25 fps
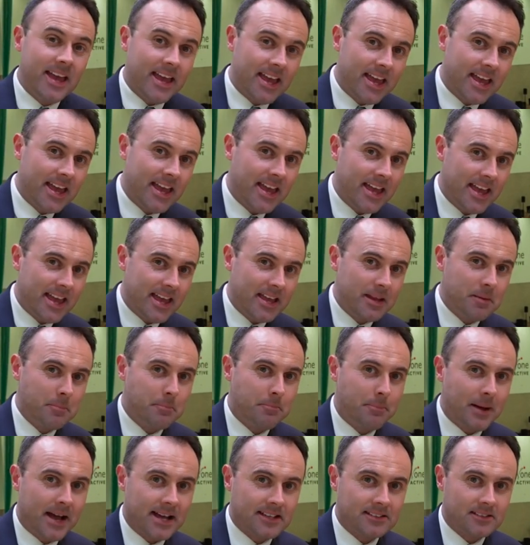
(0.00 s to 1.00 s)
here
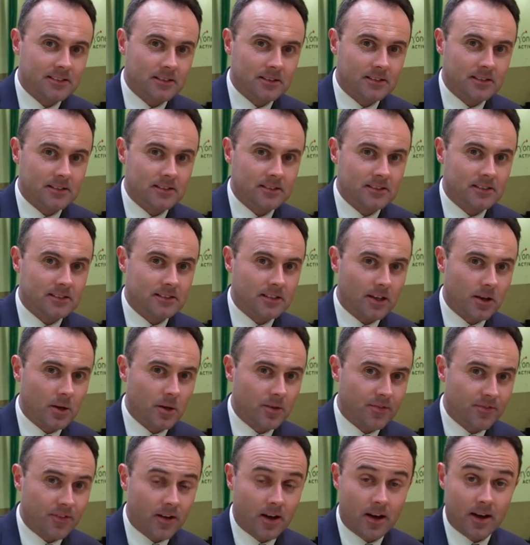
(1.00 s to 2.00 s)
in Basildon.
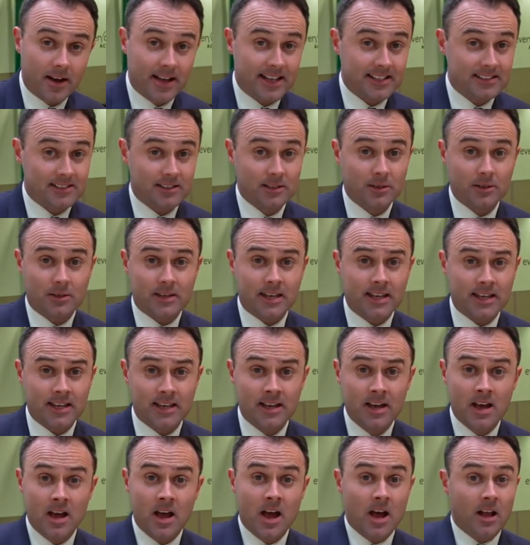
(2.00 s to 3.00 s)
So far, it's
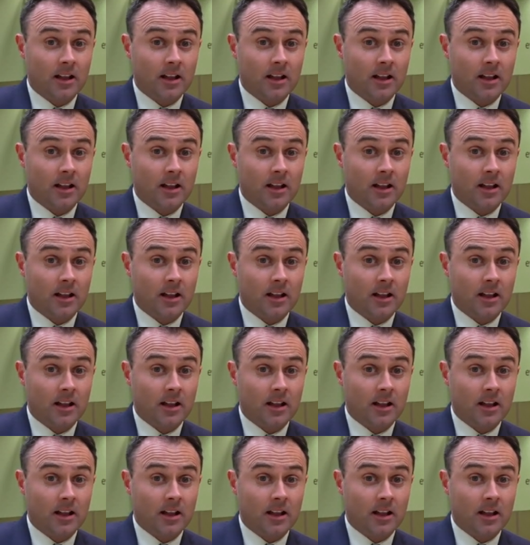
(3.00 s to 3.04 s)
looking